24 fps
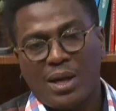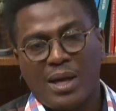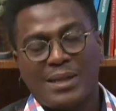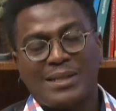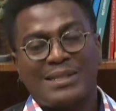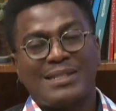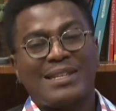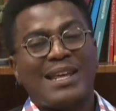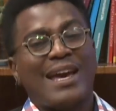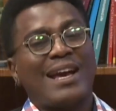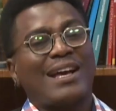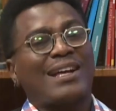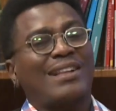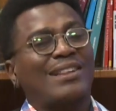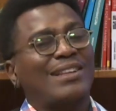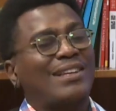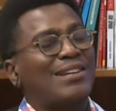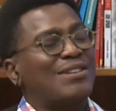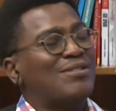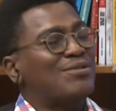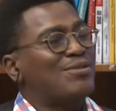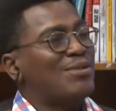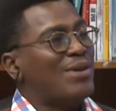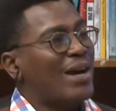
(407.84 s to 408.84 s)
uh,
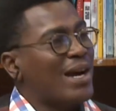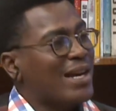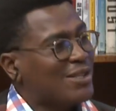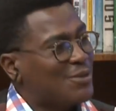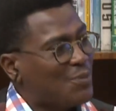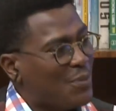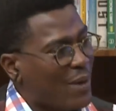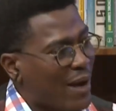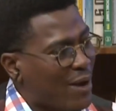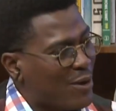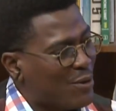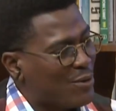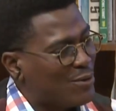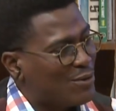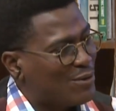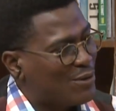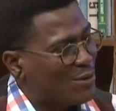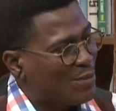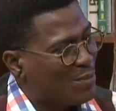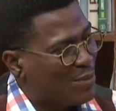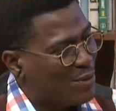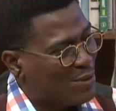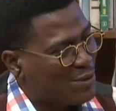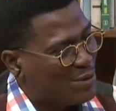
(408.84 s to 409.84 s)
Declan Rice by
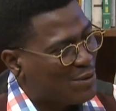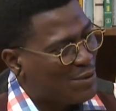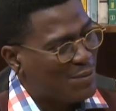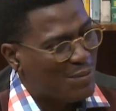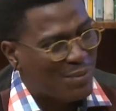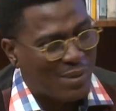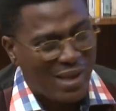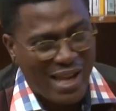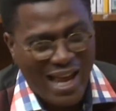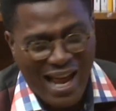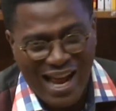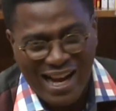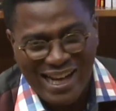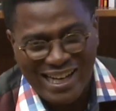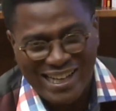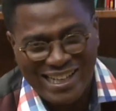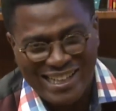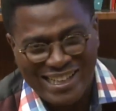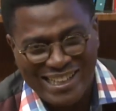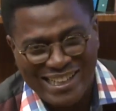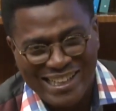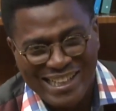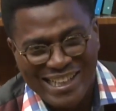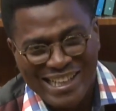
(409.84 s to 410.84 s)
Odumodu
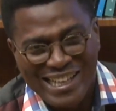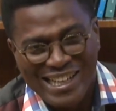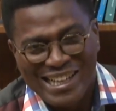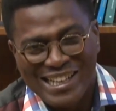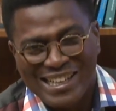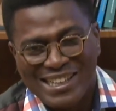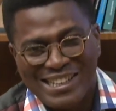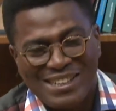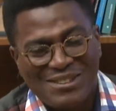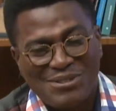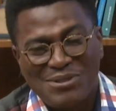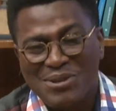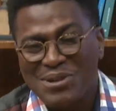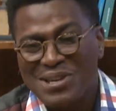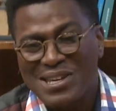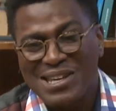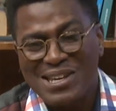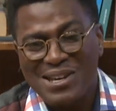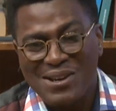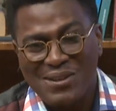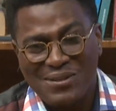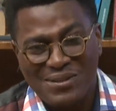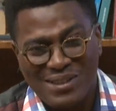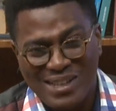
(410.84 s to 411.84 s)
Black,
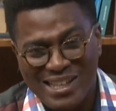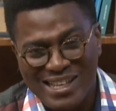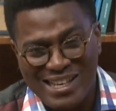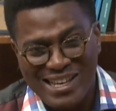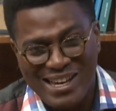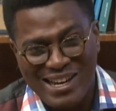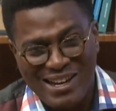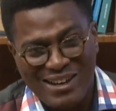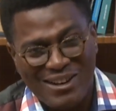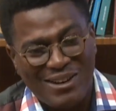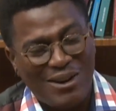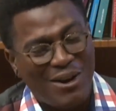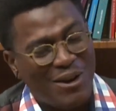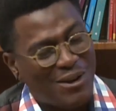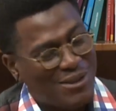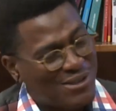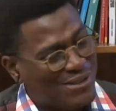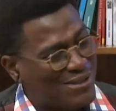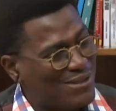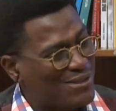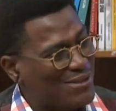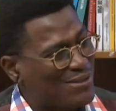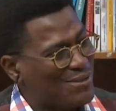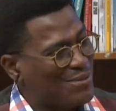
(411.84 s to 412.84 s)
Rookie of the Year,
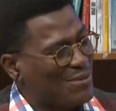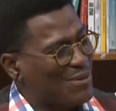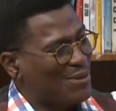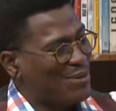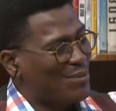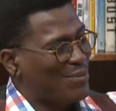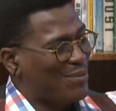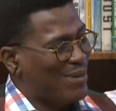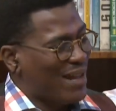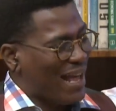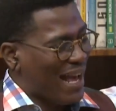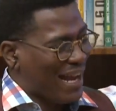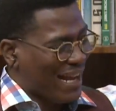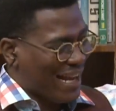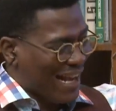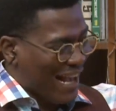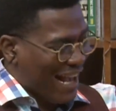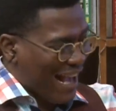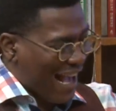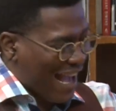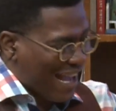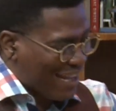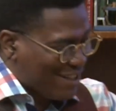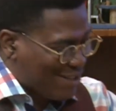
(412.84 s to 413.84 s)
also Odumodu Black.
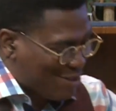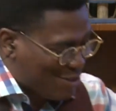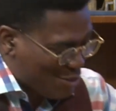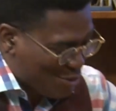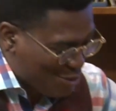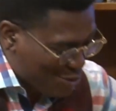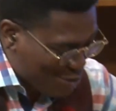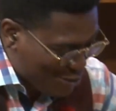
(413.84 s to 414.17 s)
I do